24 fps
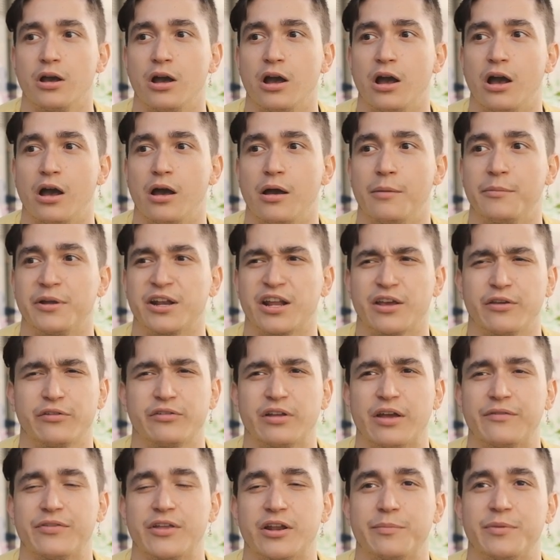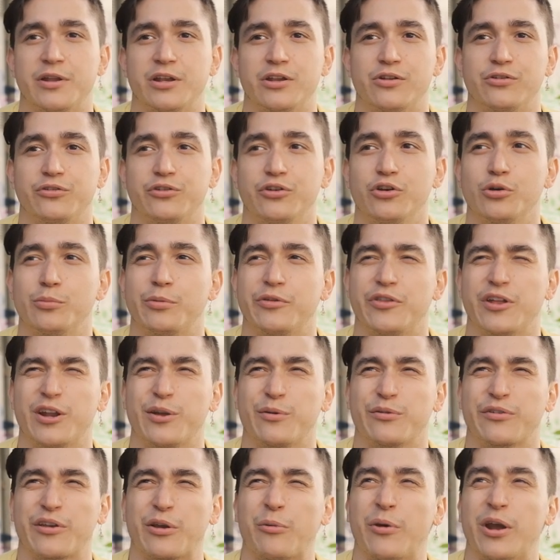Um, and I used to have that opinion too, but then I
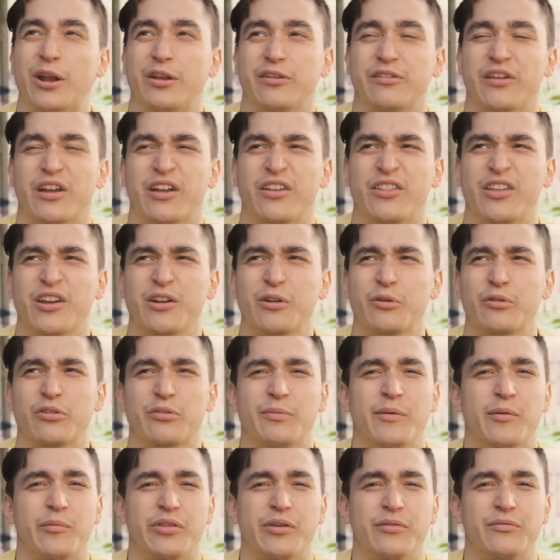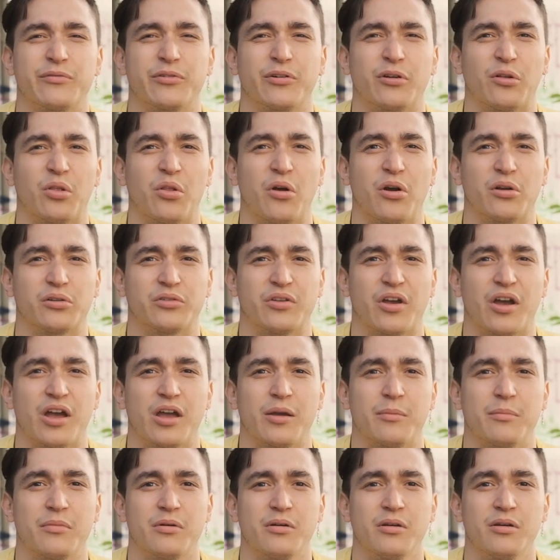was like, wait a second, that girl's been with him for a long
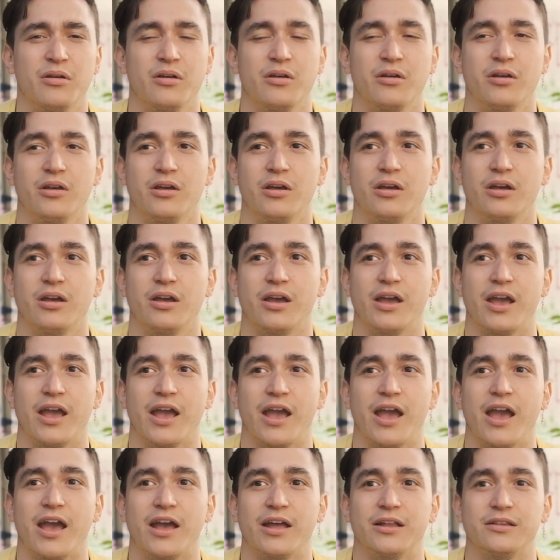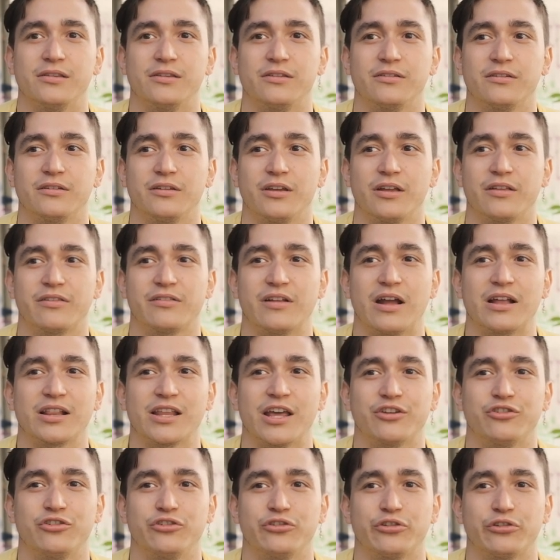time. And it's not
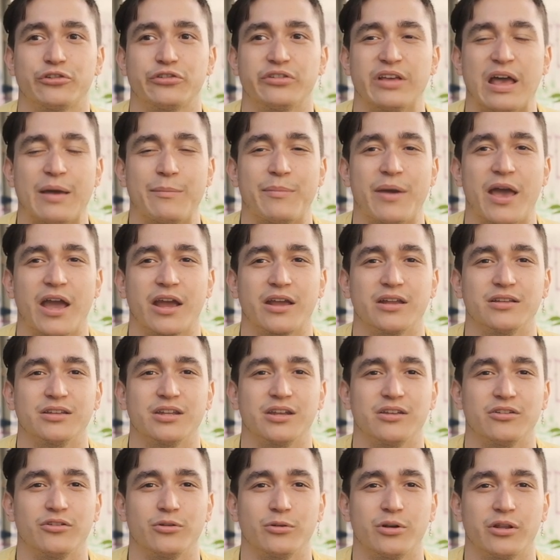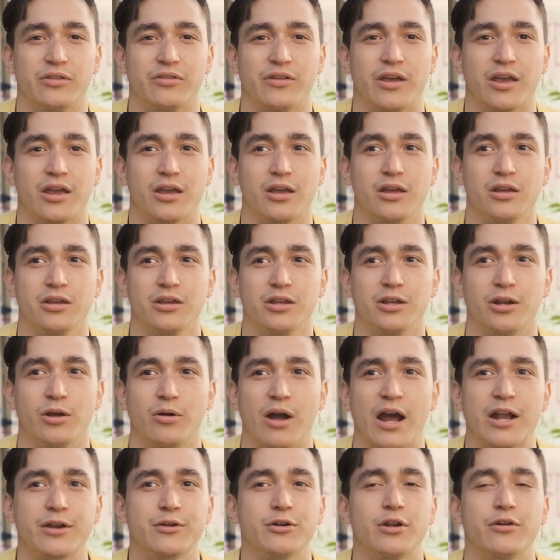like she just sat back and didn't do anything. You know,
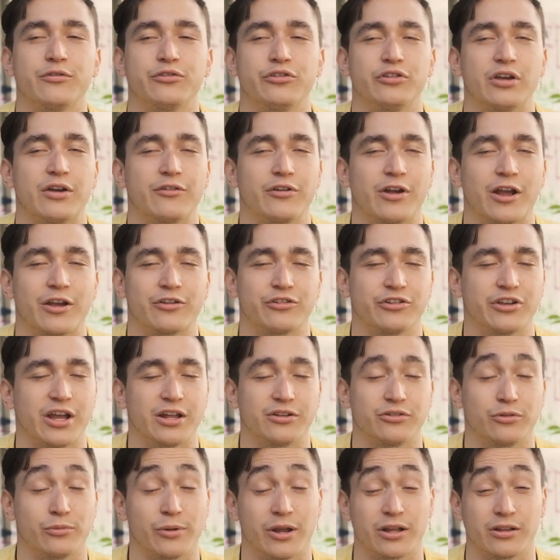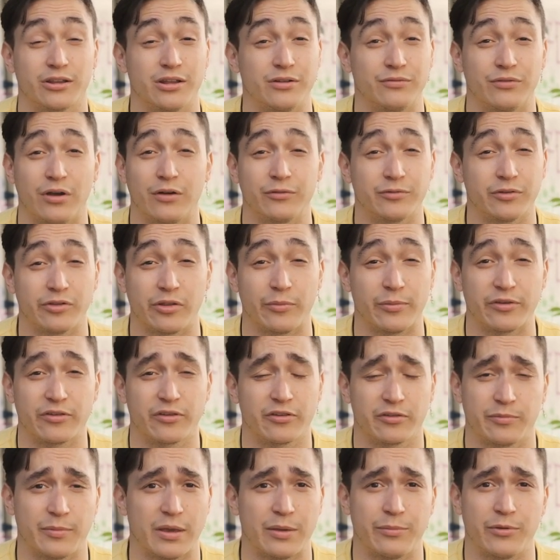I don't know if she ever actually got directly involved in the
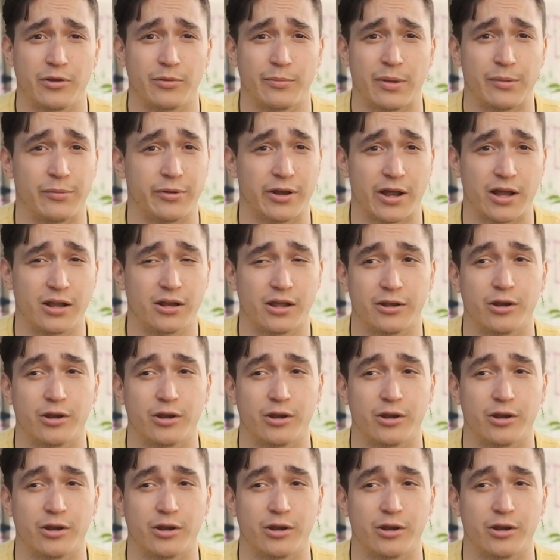business, maybe or maybe not.